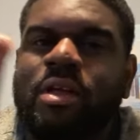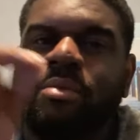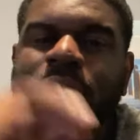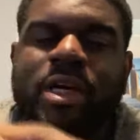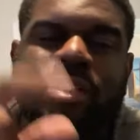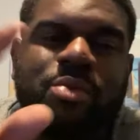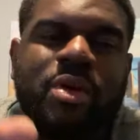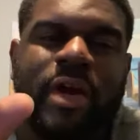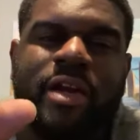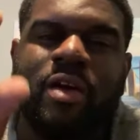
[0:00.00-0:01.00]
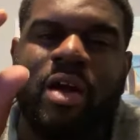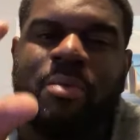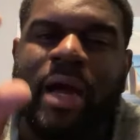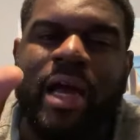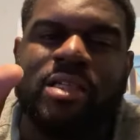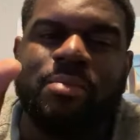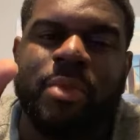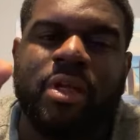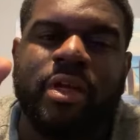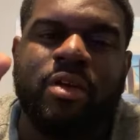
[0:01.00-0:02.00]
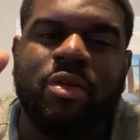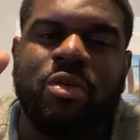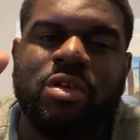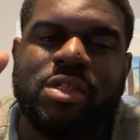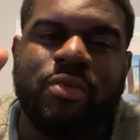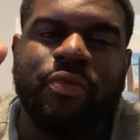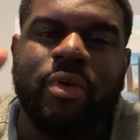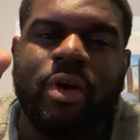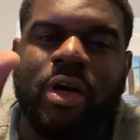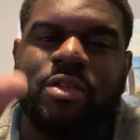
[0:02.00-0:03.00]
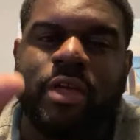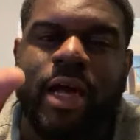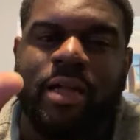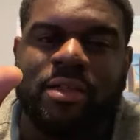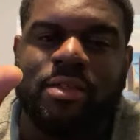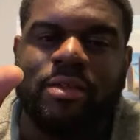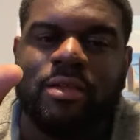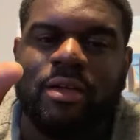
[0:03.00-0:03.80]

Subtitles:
because we already know everybody has a million orders in for $100.